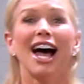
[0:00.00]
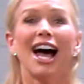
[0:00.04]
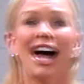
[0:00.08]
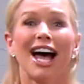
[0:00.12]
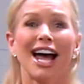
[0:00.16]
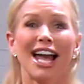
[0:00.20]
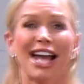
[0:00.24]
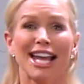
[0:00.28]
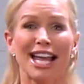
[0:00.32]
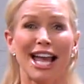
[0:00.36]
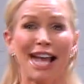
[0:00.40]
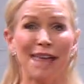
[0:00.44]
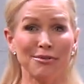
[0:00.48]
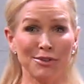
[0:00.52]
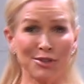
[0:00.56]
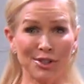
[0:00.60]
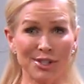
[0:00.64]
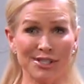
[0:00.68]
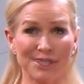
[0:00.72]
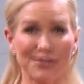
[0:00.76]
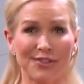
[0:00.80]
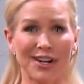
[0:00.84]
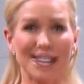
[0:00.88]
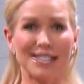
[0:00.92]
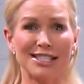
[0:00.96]
Hi, I'm
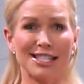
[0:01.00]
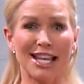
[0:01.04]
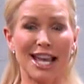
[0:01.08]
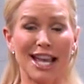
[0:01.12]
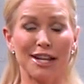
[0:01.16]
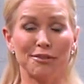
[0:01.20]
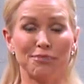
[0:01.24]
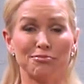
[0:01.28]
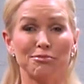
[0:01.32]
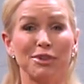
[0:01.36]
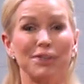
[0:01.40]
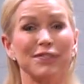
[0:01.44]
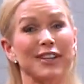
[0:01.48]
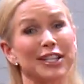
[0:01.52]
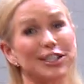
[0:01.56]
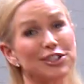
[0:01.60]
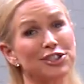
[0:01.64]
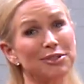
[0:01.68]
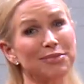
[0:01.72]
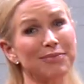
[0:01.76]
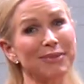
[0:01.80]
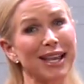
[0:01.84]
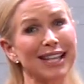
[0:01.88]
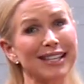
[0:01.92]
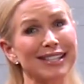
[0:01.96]
Chris Freitag,
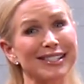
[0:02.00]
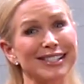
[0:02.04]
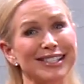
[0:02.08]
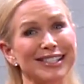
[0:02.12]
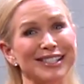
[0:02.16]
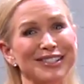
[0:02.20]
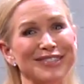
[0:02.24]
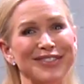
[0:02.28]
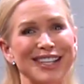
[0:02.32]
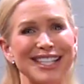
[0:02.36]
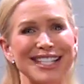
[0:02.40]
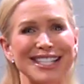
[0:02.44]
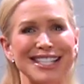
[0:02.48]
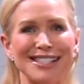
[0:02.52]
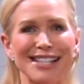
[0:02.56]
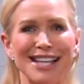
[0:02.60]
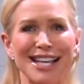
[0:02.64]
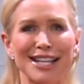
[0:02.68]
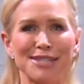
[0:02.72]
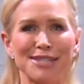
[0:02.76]
Prevention Magazine's fitness